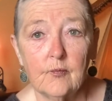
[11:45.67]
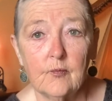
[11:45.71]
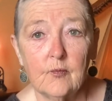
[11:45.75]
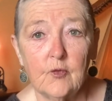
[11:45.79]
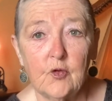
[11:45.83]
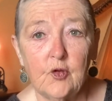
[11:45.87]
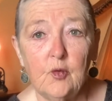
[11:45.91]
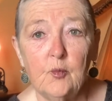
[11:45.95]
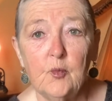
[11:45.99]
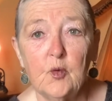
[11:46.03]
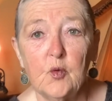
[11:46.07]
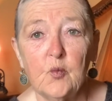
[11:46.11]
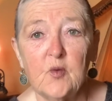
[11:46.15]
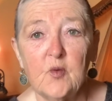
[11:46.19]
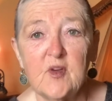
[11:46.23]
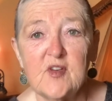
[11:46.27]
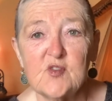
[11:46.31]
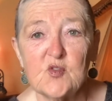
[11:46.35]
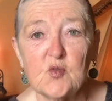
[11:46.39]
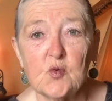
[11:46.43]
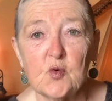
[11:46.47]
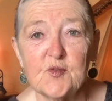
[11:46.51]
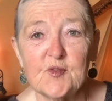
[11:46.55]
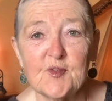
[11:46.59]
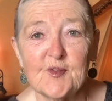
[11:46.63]
Human
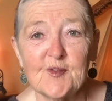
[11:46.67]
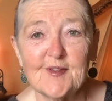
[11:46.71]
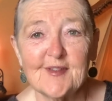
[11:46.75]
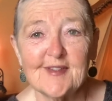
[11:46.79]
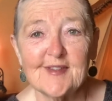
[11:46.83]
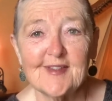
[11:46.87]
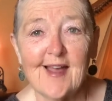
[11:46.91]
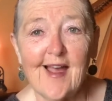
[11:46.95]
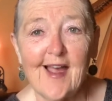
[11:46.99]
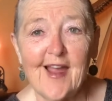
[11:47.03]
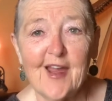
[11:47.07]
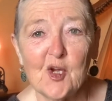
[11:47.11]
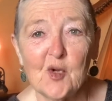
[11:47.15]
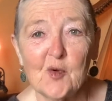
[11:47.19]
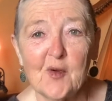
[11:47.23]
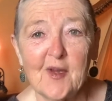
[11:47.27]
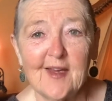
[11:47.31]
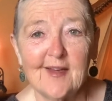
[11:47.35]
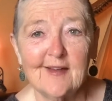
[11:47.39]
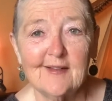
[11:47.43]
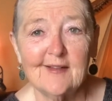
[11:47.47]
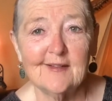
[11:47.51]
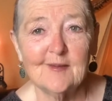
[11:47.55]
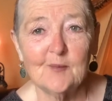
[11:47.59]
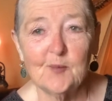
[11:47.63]
resources,
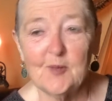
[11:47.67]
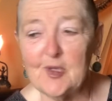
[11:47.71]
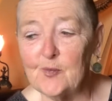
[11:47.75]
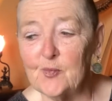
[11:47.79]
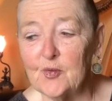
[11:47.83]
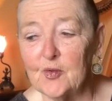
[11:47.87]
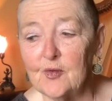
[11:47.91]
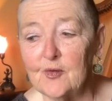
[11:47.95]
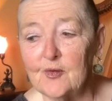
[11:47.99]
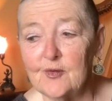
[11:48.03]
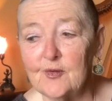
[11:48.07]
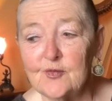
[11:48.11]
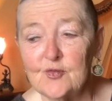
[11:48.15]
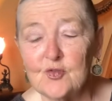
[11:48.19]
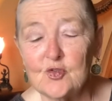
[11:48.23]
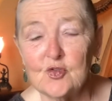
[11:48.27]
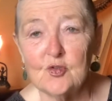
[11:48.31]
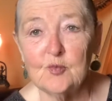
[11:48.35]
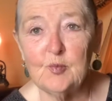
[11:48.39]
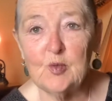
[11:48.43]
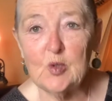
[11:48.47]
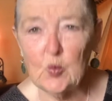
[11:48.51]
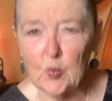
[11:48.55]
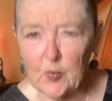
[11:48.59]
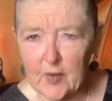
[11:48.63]
hiring people should
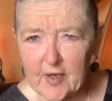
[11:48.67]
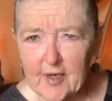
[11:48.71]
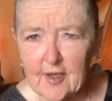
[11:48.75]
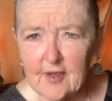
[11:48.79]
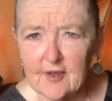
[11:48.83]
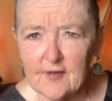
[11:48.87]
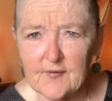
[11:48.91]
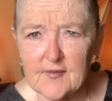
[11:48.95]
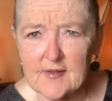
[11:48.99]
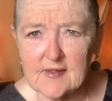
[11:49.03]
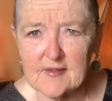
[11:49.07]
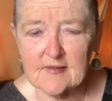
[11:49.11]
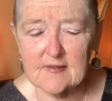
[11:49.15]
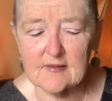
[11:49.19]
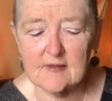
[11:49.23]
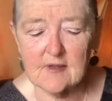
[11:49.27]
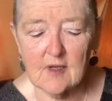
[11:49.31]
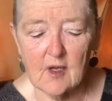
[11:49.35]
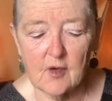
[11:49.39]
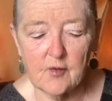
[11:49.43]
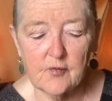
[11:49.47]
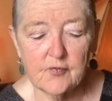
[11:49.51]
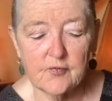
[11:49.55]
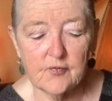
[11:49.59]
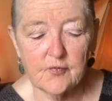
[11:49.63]
be aware of this stuff.
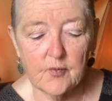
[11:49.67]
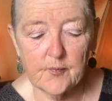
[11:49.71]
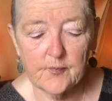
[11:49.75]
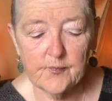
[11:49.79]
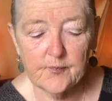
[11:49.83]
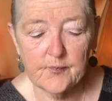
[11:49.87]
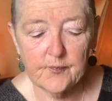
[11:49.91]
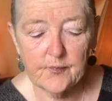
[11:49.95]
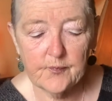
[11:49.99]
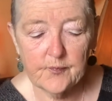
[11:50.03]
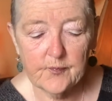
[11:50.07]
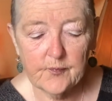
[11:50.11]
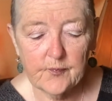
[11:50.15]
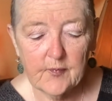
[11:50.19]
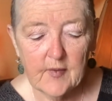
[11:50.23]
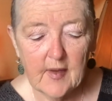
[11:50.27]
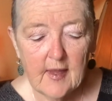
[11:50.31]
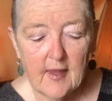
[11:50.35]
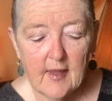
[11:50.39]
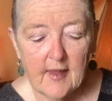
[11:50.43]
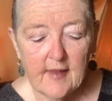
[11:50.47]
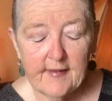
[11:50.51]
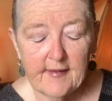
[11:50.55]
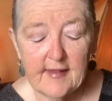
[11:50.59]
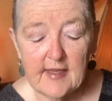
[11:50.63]

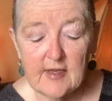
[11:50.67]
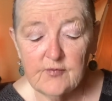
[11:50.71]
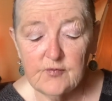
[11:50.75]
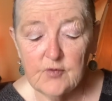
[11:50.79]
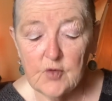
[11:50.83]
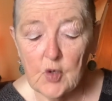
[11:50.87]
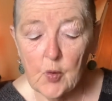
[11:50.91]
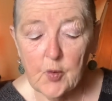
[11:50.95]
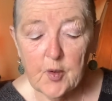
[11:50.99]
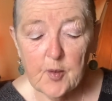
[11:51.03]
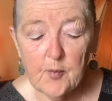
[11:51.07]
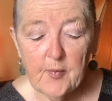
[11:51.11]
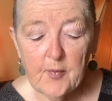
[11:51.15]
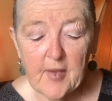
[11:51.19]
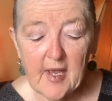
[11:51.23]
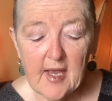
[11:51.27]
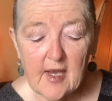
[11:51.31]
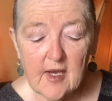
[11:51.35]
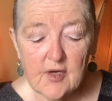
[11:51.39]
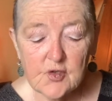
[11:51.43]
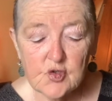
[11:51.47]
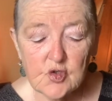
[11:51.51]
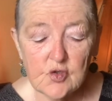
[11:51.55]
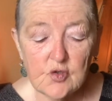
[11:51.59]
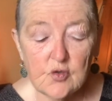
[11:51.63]
They have no
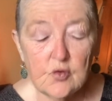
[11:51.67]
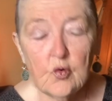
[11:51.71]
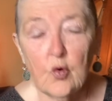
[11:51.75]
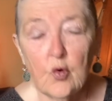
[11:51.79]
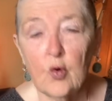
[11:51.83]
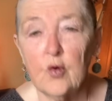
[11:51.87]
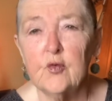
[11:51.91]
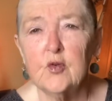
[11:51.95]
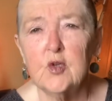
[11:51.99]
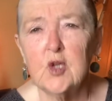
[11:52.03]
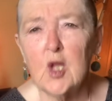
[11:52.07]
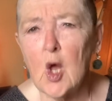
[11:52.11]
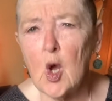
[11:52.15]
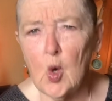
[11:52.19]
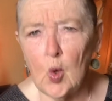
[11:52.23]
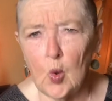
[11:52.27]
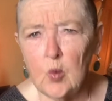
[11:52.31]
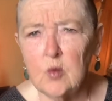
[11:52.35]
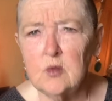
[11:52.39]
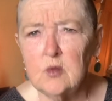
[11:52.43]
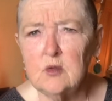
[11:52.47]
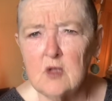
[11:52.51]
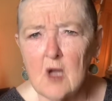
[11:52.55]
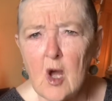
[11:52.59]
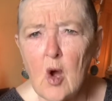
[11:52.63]
compassion or
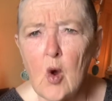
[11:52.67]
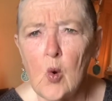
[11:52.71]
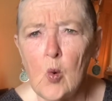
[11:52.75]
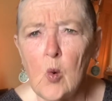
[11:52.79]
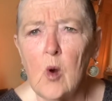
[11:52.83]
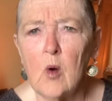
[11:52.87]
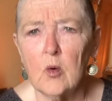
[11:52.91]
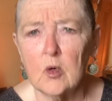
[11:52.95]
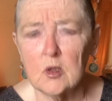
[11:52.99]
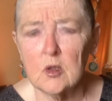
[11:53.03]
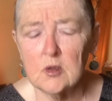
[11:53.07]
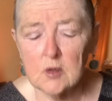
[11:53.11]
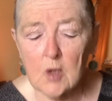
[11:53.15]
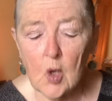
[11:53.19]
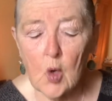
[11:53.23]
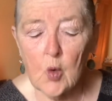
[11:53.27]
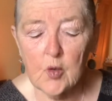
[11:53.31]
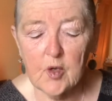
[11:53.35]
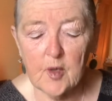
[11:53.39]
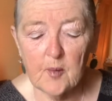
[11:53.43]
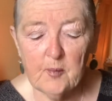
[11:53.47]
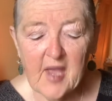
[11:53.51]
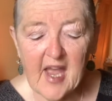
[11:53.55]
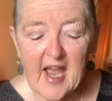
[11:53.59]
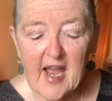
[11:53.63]
low
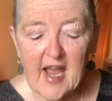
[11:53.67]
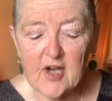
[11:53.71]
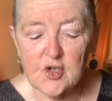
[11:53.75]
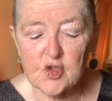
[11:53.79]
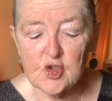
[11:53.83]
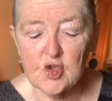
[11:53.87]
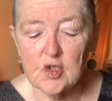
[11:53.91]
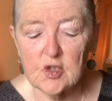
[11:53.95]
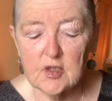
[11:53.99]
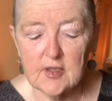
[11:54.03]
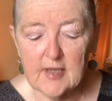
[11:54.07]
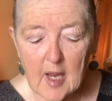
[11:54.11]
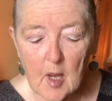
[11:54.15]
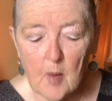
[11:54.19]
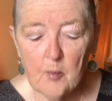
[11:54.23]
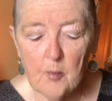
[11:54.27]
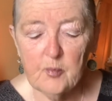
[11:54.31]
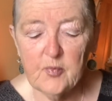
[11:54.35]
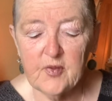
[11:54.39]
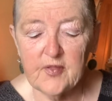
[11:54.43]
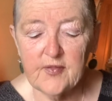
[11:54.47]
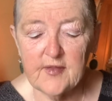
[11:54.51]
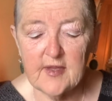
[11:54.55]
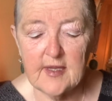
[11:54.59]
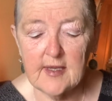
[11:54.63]
compassion,
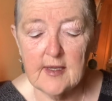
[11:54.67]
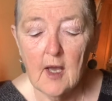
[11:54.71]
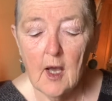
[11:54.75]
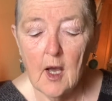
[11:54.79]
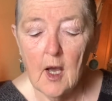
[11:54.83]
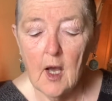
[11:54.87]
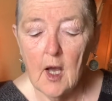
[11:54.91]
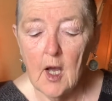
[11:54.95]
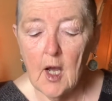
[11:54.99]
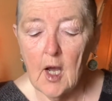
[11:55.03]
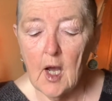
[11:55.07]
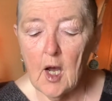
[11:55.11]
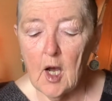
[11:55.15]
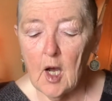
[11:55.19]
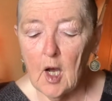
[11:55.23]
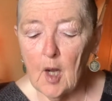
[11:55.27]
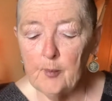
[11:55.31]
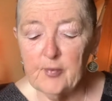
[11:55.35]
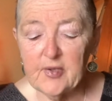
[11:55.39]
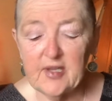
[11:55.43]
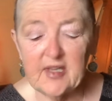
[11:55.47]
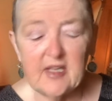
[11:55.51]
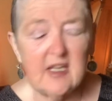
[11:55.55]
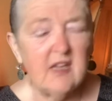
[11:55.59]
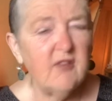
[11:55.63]
empathy,
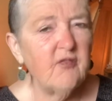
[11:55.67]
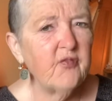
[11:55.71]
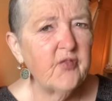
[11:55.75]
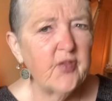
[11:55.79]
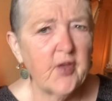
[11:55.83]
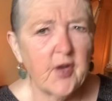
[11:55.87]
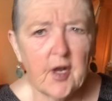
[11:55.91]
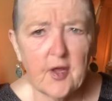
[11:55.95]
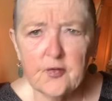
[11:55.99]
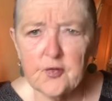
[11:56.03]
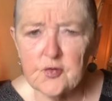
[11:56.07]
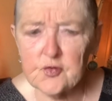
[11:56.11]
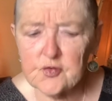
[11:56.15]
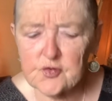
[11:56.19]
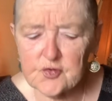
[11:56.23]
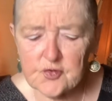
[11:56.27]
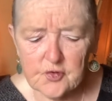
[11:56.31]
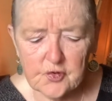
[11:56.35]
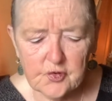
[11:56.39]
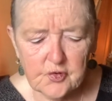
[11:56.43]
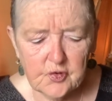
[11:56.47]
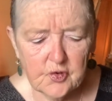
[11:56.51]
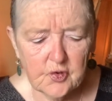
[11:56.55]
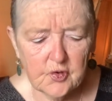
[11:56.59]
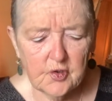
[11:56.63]
belief that others are
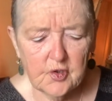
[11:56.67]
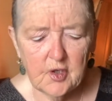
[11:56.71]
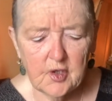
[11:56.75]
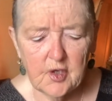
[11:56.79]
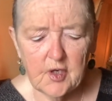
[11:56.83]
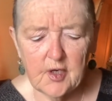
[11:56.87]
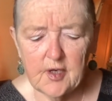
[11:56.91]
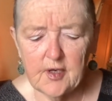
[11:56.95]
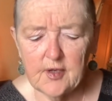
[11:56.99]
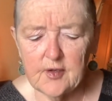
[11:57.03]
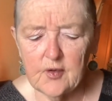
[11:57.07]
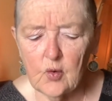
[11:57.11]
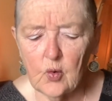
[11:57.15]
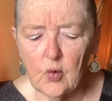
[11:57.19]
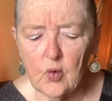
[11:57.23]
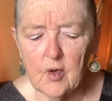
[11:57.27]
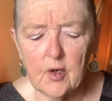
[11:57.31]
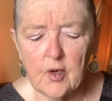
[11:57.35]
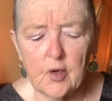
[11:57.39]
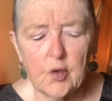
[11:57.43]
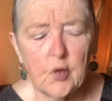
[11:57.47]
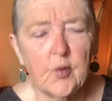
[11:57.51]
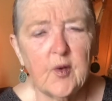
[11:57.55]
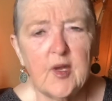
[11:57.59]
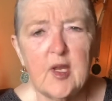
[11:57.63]
good,
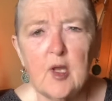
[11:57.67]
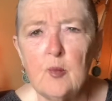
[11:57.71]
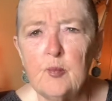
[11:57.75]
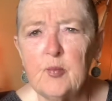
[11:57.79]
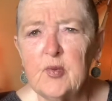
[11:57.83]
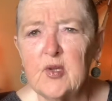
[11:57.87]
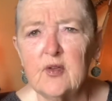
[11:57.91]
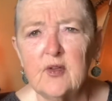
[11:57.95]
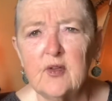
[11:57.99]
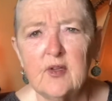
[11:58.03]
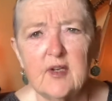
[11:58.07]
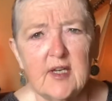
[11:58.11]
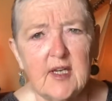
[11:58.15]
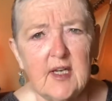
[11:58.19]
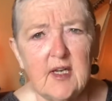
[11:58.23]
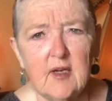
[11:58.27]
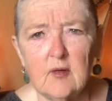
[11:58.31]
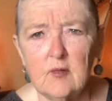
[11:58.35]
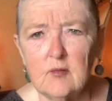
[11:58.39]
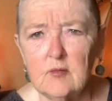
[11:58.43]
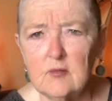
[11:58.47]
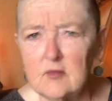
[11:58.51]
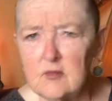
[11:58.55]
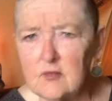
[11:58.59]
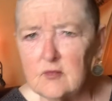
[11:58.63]
or agreeability,
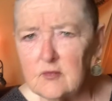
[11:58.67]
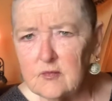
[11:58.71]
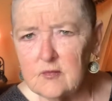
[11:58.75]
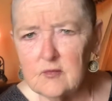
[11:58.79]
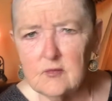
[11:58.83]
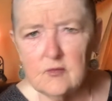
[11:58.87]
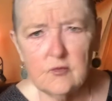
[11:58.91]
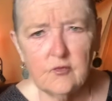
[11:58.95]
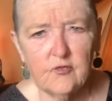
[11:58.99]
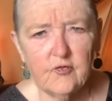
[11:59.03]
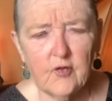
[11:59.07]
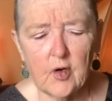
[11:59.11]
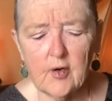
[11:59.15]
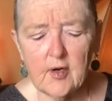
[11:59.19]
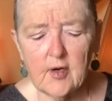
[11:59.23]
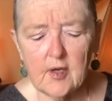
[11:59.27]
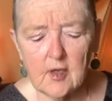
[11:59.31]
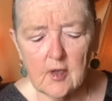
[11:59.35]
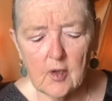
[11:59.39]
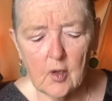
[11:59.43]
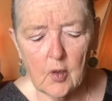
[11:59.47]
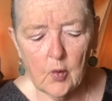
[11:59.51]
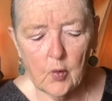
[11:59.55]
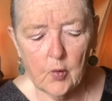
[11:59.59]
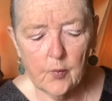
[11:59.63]
very
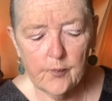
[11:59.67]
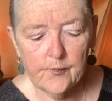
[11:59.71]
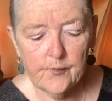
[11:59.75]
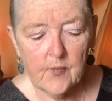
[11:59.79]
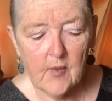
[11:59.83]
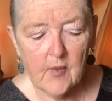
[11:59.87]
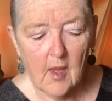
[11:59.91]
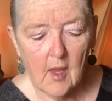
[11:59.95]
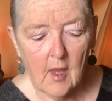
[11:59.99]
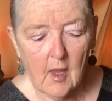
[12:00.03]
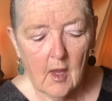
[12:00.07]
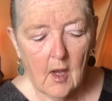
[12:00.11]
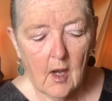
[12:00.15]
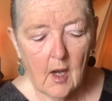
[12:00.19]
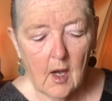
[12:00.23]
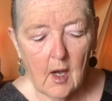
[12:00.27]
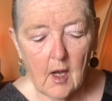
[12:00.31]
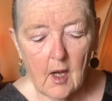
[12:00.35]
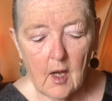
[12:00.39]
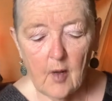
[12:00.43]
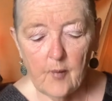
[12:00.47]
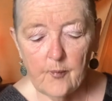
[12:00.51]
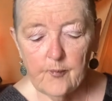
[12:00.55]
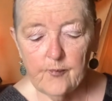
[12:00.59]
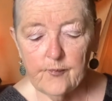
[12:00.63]
low.